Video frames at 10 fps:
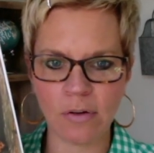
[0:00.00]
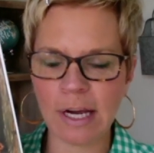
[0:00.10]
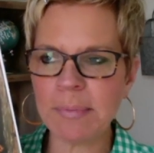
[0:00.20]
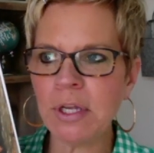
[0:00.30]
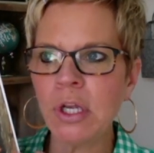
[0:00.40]

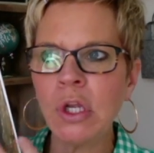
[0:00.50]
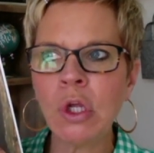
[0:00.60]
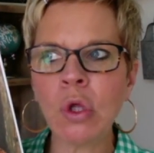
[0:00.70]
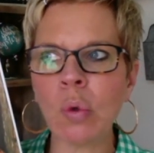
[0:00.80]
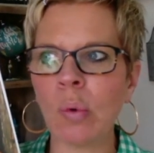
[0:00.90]
Grandma
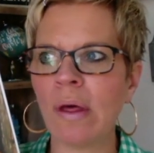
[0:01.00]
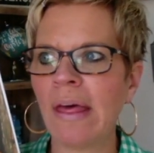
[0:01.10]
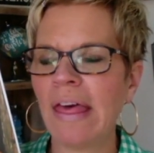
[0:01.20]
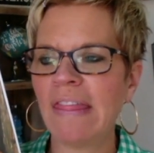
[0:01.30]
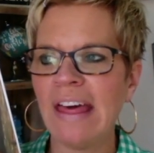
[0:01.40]
knew
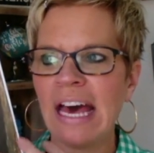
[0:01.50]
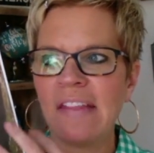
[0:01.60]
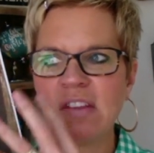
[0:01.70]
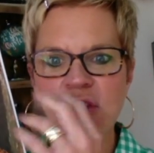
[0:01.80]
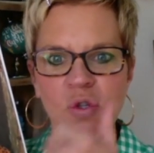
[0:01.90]
that
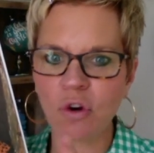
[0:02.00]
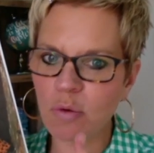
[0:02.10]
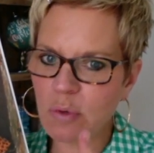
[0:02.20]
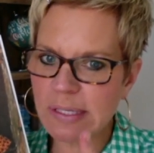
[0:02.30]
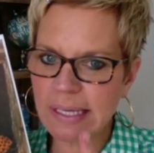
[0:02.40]
the storm
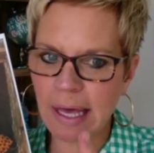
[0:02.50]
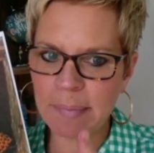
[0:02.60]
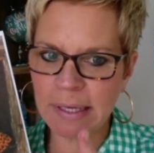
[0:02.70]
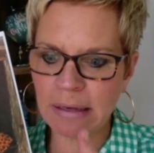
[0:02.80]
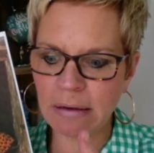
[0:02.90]
was
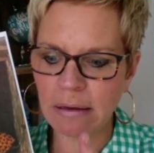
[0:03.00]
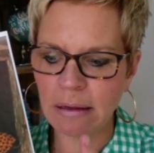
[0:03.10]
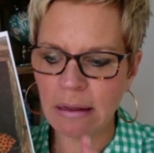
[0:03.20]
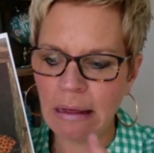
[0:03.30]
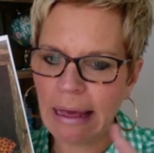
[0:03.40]
coming,
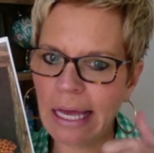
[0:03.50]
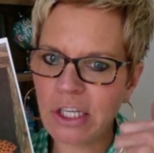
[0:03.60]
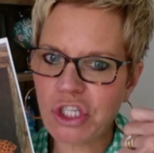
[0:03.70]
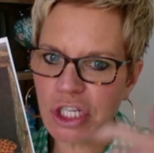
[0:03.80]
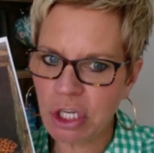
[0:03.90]
and
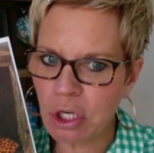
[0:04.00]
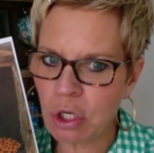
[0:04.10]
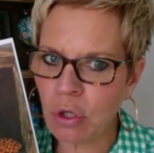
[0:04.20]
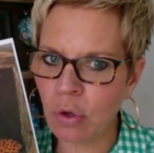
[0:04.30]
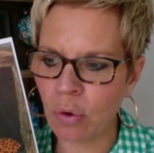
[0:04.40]
she
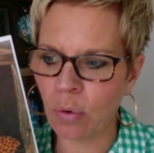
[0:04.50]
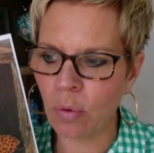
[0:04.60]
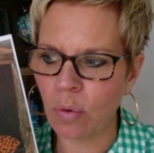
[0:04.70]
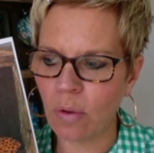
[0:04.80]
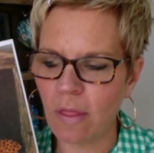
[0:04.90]
knew
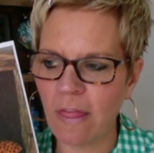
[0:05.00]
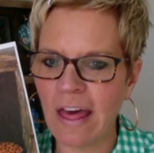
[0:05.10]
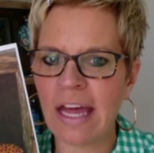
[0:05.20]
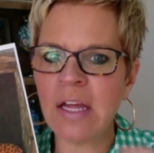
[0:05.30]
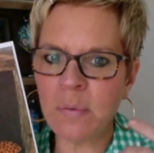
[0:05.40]

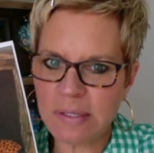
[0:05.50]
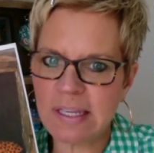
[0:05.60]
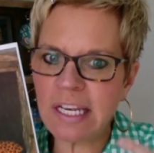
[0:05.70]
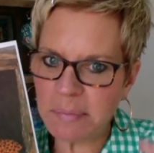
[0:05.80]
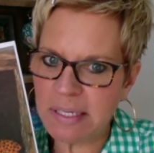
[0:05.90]
that it was
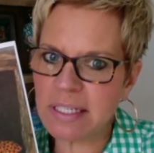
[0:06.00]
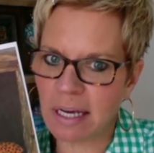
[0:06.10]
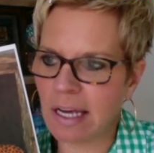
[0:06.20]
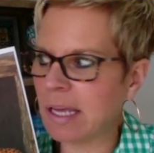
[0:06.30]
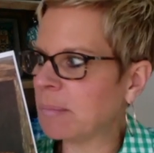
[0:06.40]
going to be
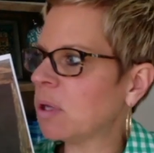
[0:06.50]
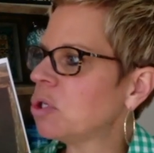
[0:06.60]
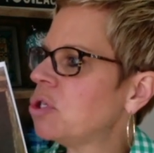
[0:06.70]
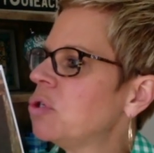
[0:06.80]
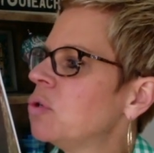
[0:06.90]
time
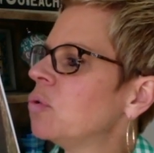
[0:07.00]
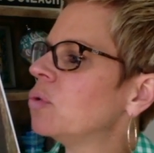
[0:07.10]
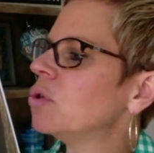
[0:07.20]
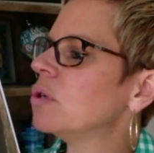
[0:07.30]
to